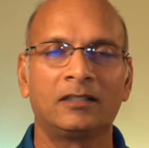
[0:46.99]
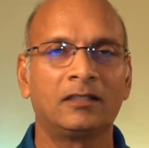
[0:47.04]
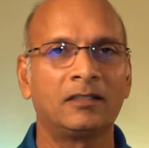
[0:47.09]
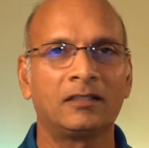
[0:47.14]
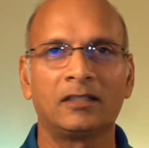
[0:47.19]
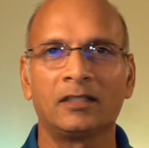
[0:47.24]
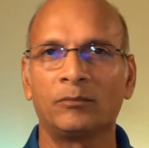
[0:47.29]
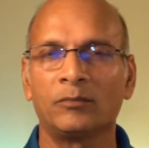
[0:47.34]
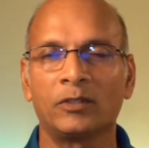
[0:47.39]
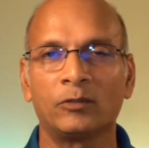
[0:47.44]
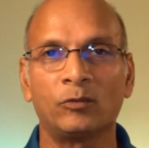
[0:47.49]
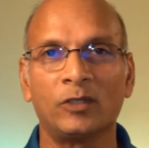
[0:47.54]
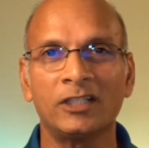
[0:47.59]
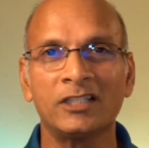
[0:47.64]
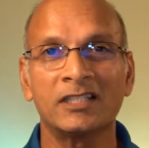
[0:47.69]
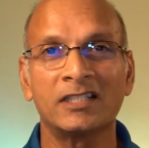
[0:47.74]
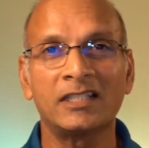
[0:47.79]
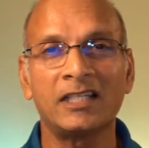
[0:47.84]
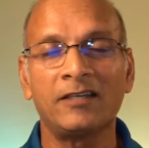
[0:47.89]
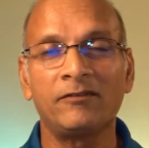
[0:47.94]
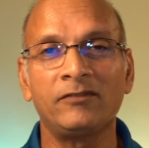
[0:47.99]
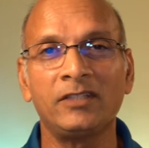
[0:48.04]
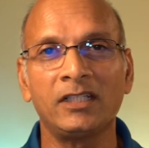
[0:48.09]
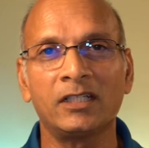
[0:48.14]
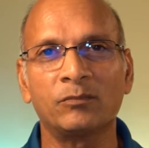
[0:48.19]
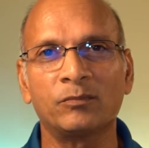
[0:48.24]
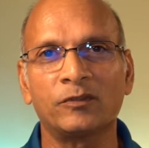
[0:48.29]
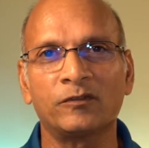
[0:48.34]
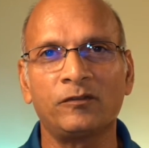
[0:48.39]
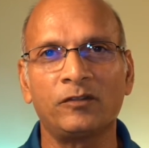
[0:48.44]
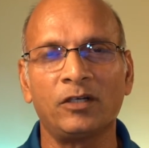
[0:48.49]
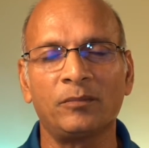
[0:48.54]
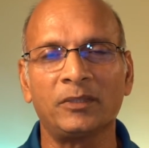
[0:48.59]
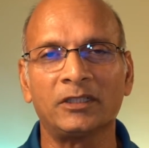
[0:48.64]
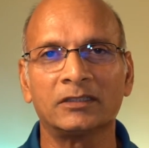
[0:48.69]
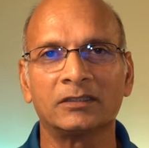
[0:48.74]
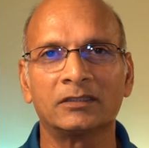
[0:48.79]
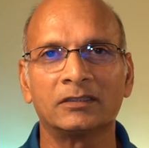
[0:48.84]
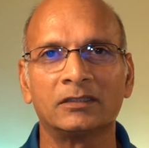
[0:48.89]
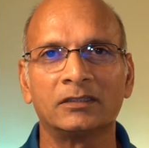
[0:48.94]
Number one, safety and
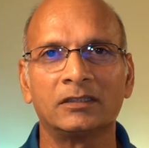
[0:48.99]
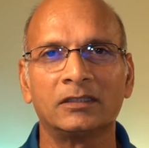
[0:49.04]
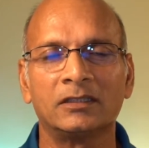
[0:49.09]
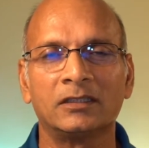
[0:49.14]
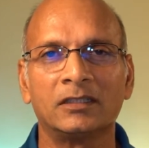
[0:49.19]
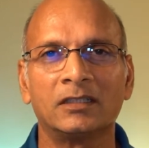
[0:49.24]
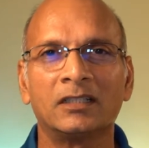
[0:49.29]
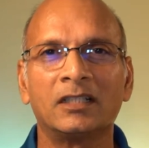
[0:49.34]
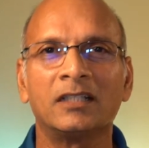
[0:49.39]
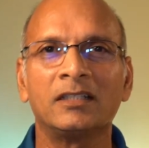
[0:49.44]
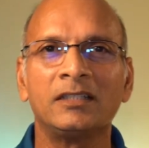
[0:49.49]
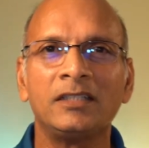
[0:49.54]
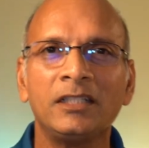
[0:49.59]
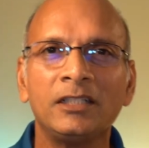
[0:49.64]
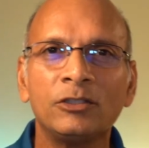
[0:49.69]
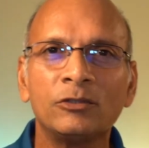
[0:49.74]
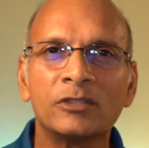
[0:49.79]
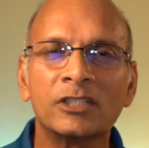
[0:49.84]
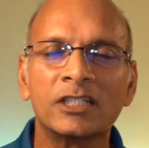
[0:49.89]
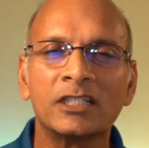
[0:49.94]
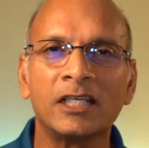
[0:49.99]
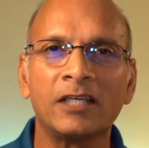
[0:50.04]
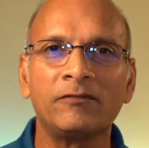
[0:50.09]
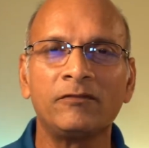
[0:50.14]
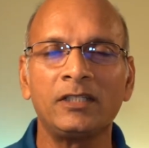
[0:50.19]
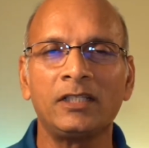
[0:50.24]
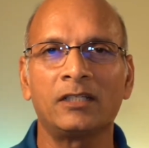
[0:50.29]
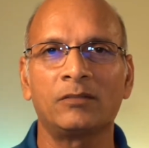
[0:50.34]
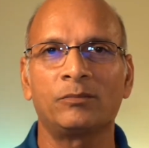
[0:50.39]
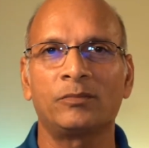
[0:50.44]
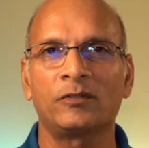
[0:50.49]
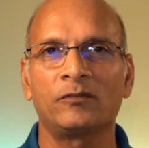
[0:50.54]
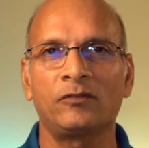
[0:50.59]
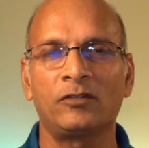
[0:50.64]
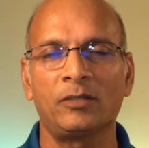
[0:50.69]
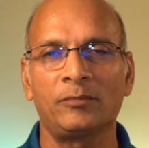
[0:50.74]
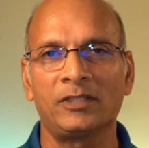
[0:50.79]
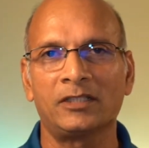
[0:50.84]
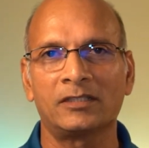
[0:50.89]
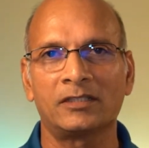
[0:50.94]
performance. Continued safety and
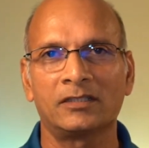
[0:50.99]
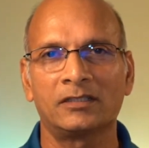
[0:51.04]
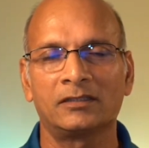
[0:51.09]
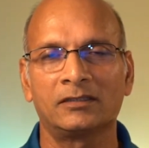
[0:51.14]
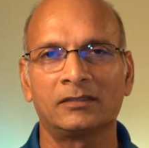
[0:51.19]
performance.